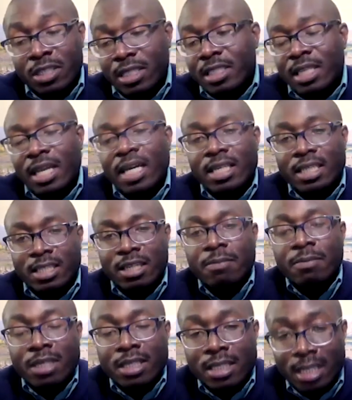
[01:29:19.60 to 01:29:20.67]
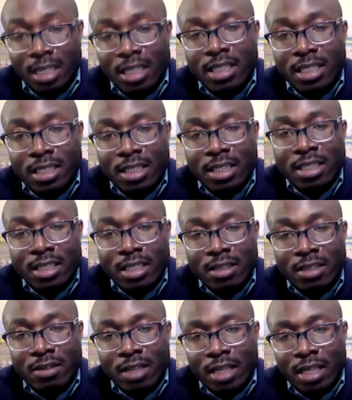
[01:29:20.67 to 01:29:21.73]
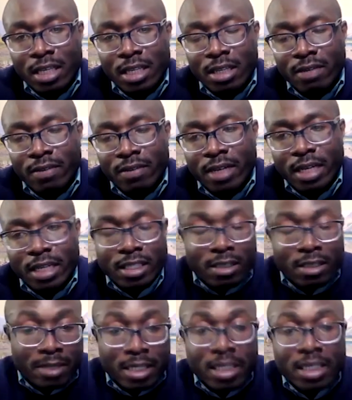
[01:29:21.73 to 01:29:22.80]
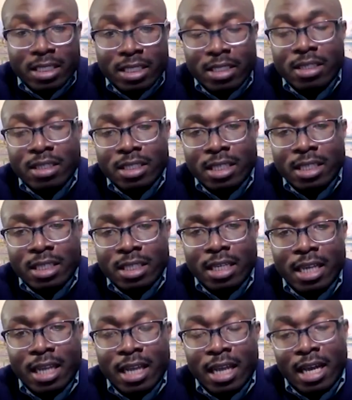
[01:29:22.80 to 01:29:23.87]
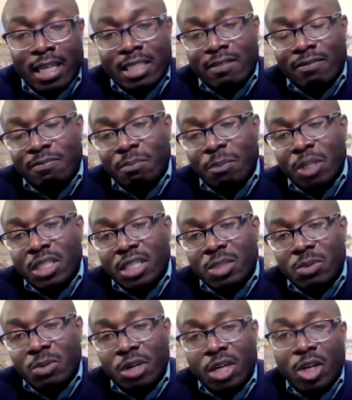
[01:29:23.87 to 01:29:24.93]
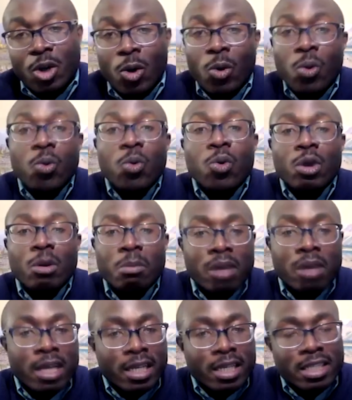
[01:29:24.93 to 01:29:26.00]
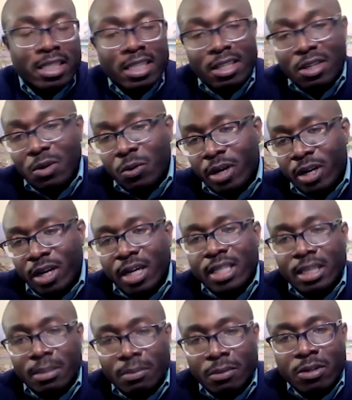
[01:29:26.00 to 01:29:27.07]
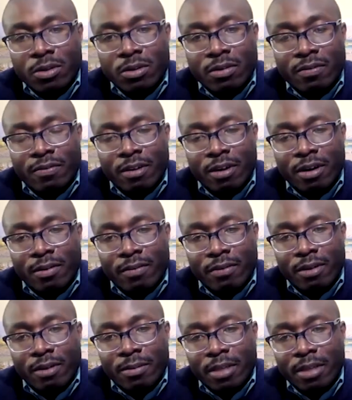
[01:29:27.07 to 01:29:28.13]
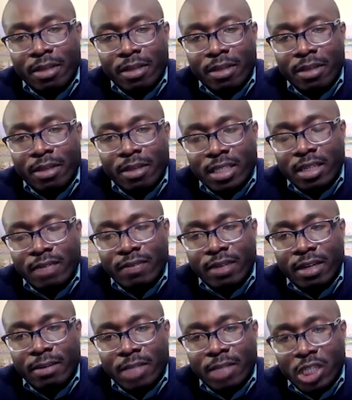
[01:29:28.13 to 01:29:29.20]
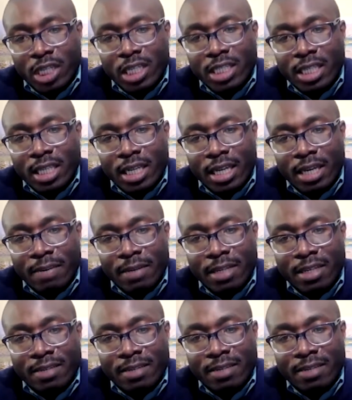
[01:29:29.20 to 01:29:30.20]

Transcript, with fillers: just this last summer teaches us, you know, the heat of the last summer teaches us that as much as we're in a cool place, you know, we're not immune for, from the effects of um, a changing climate.